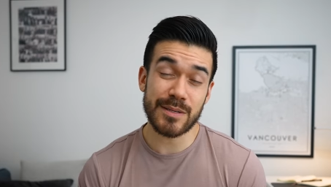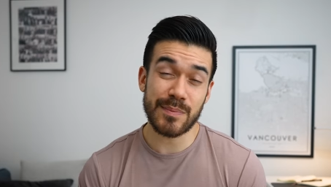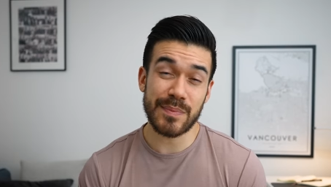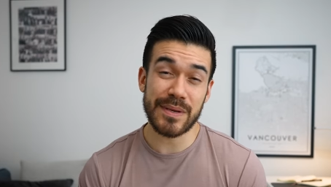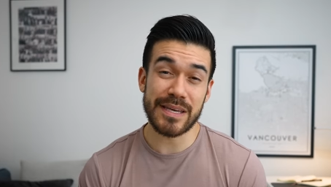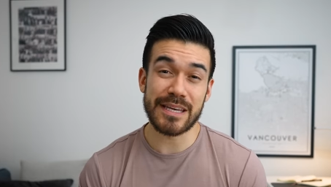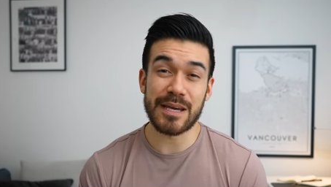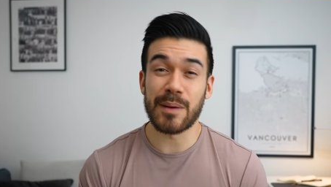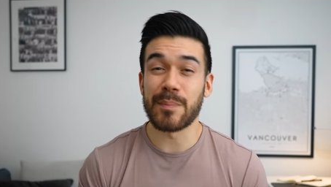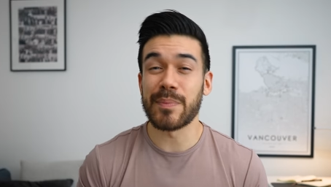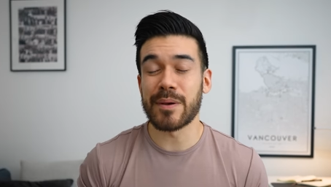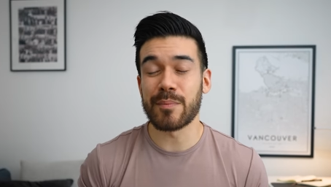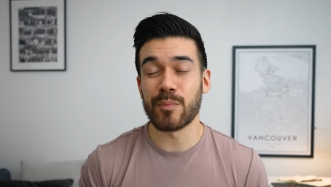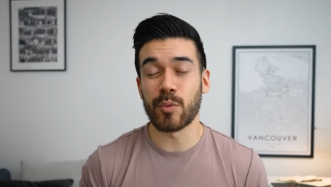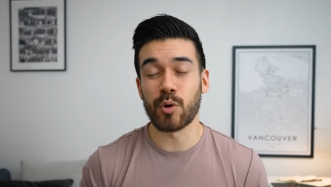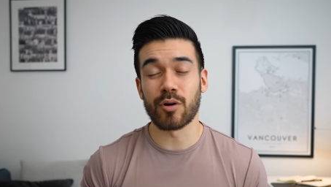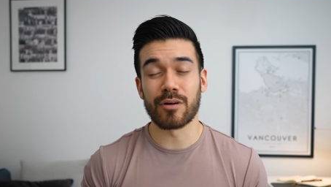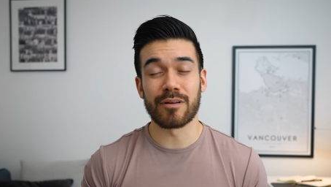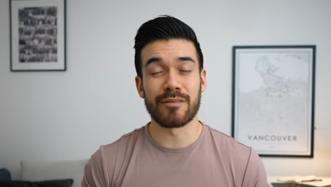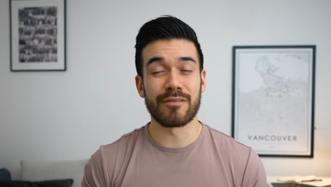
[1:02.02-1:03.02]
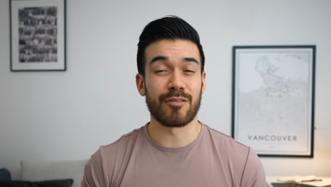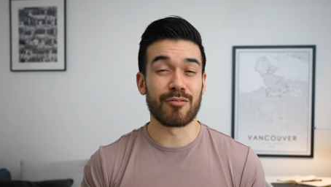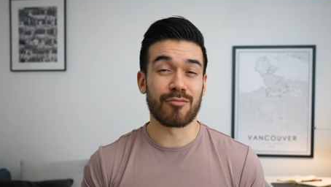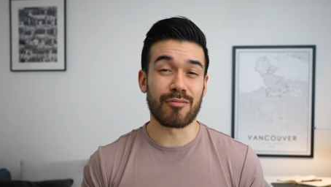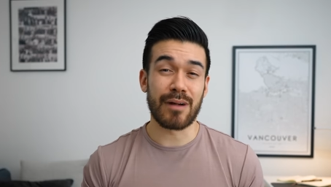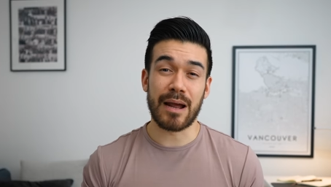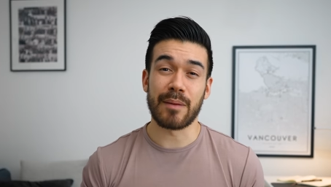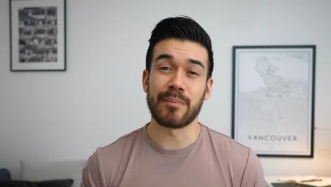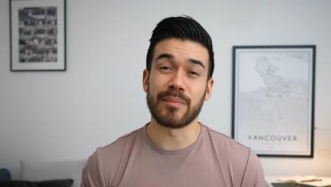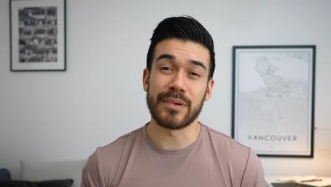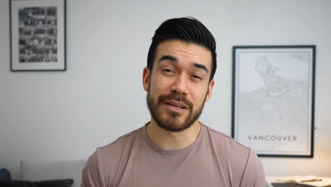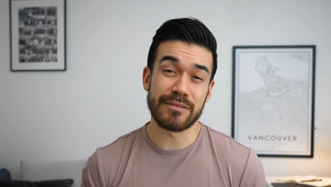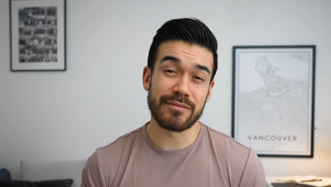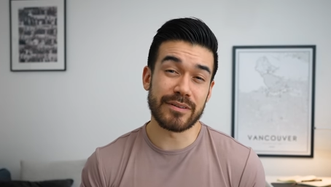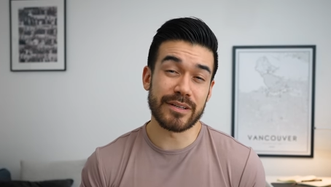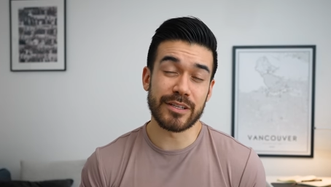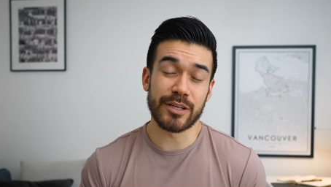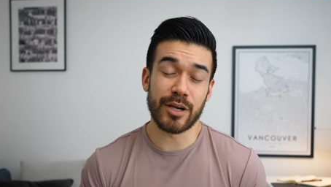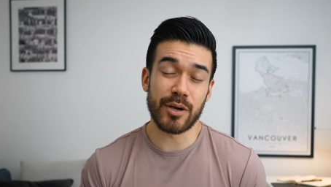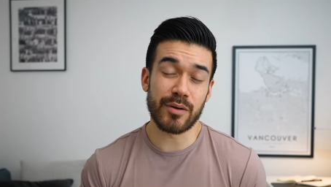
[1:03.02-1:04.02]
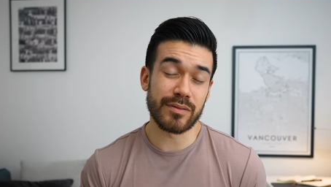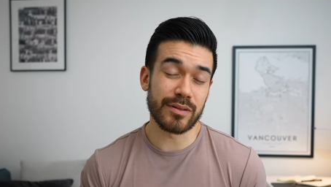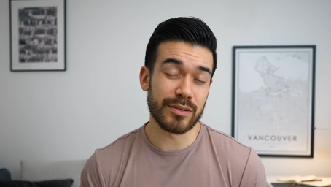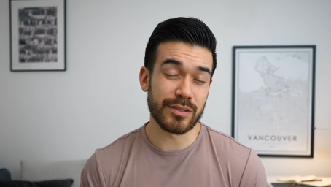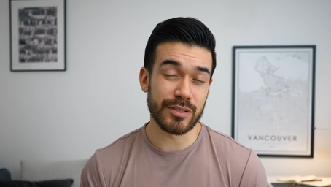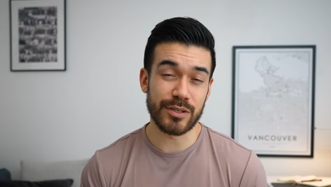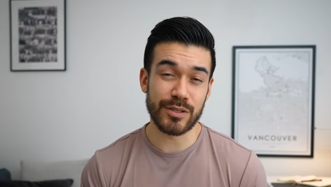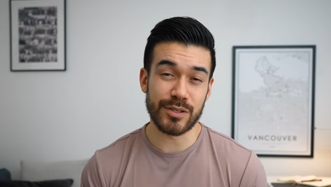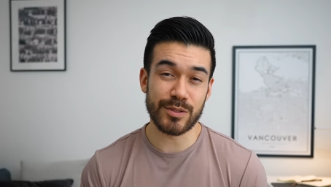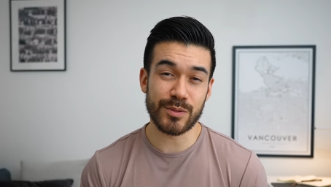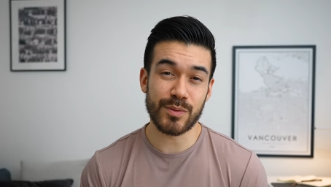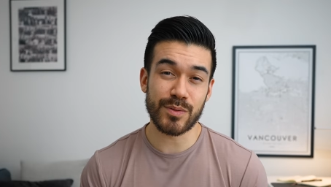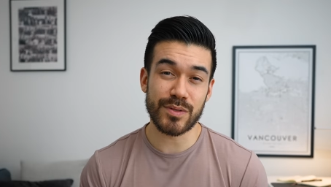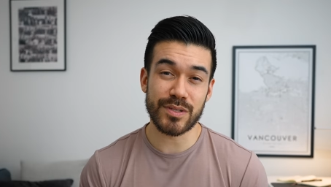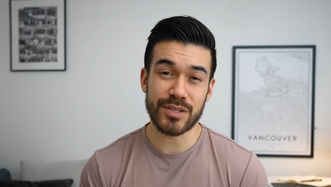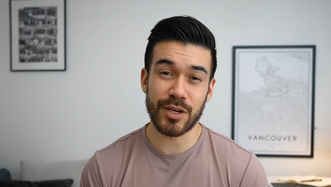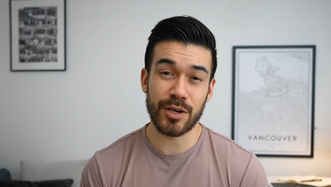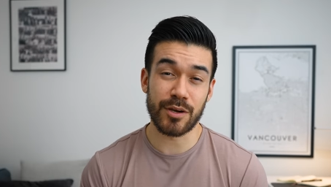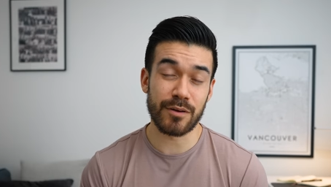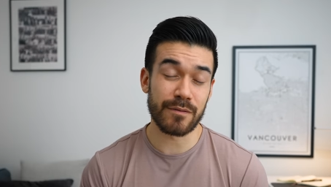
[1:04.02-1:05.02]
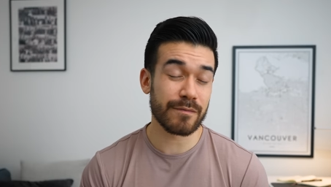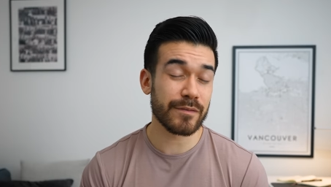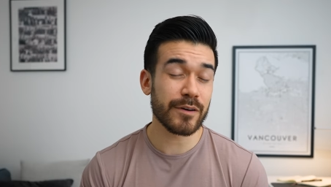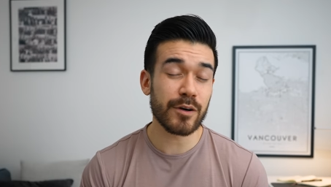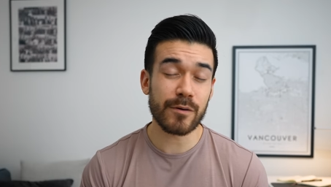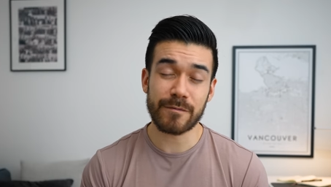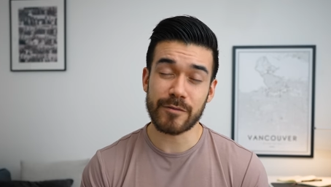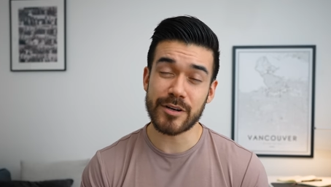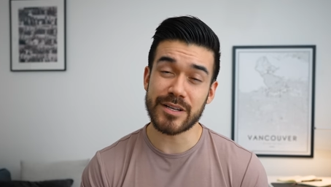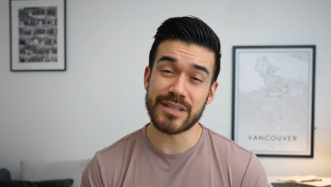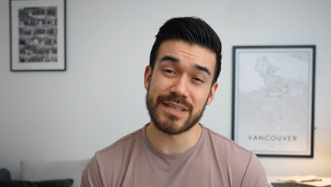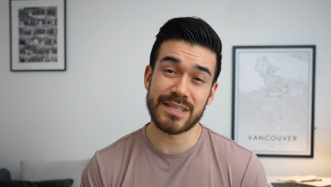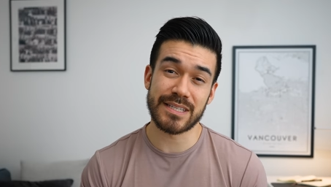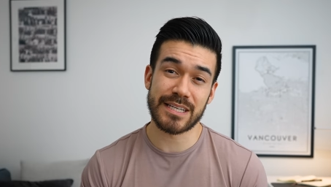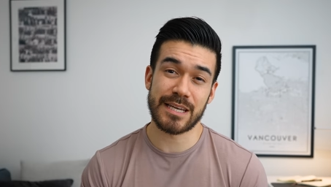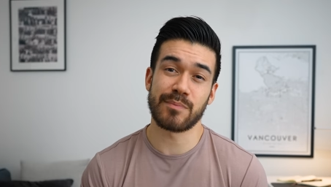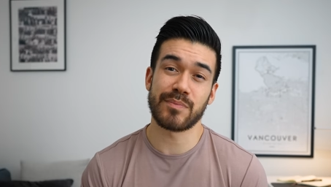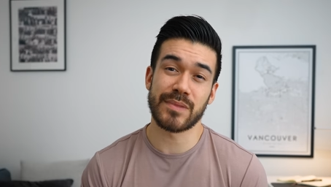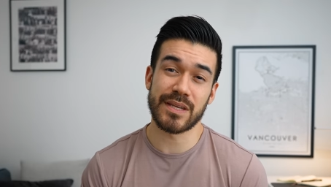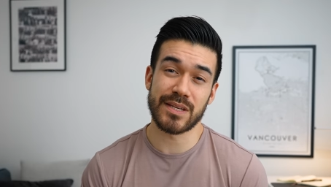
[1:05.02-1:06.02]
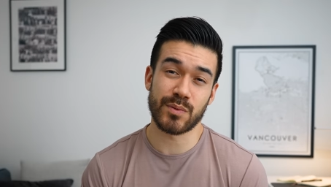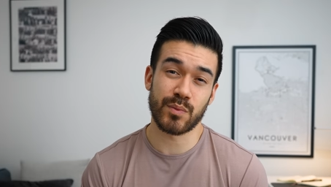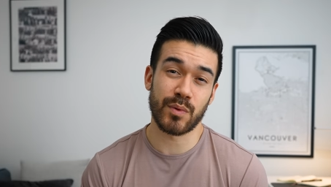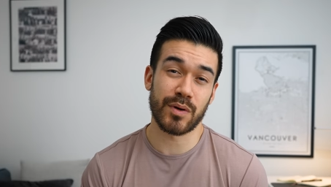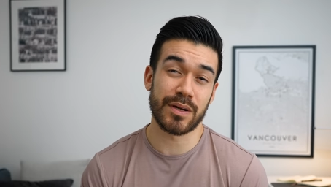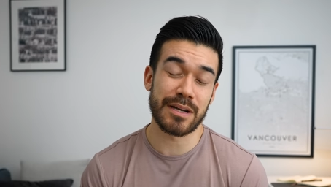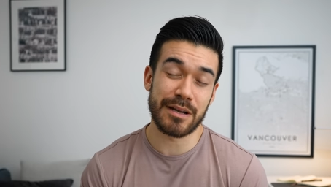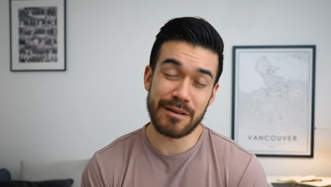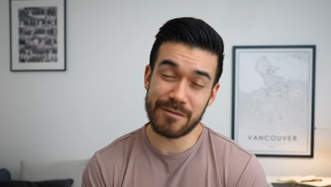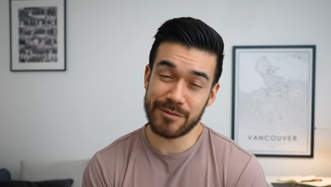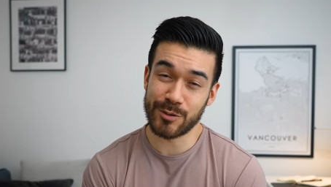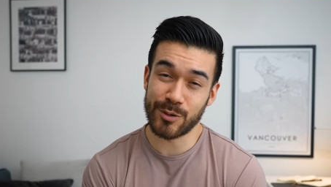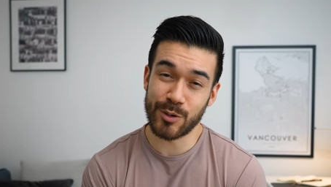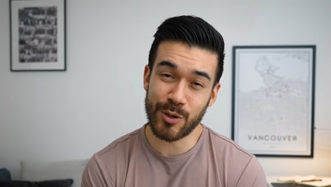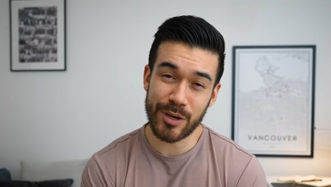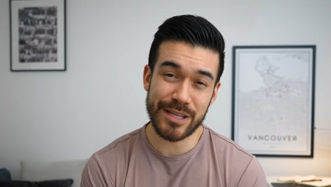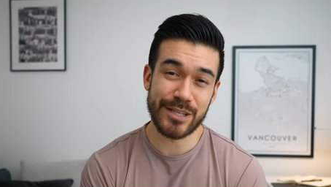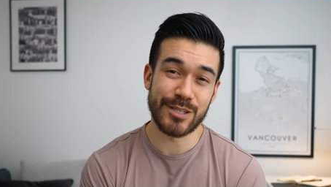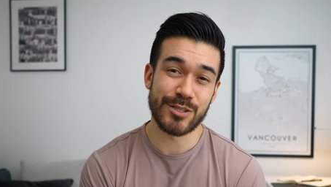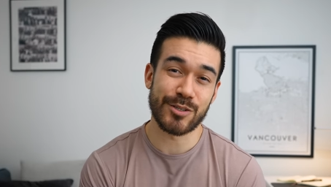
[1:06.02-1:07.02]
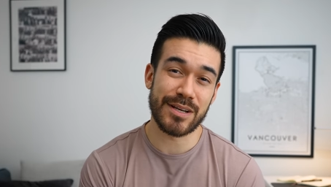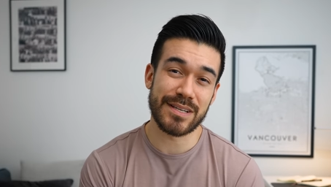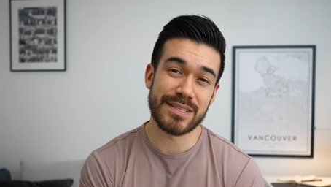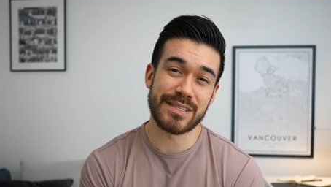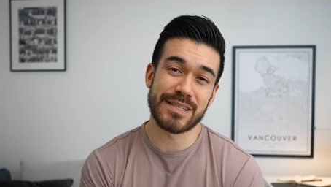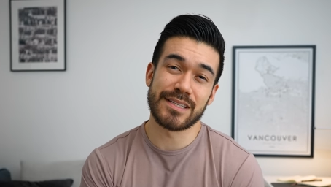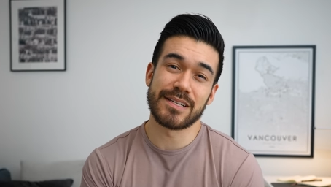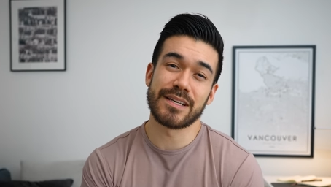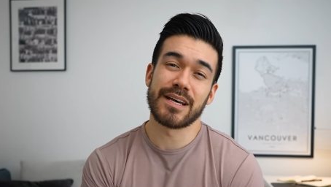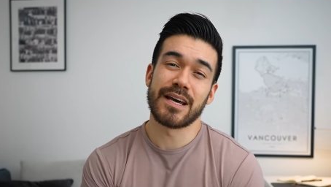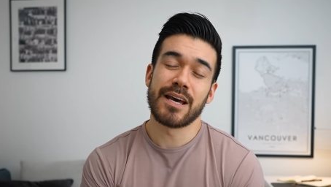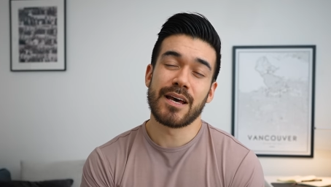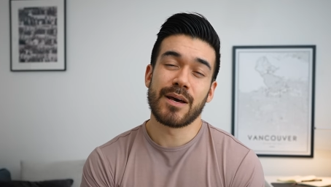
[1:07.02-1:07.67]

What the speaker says: to be a bit more of a rambly video than usual, so feel free to skip this one if you're not interested,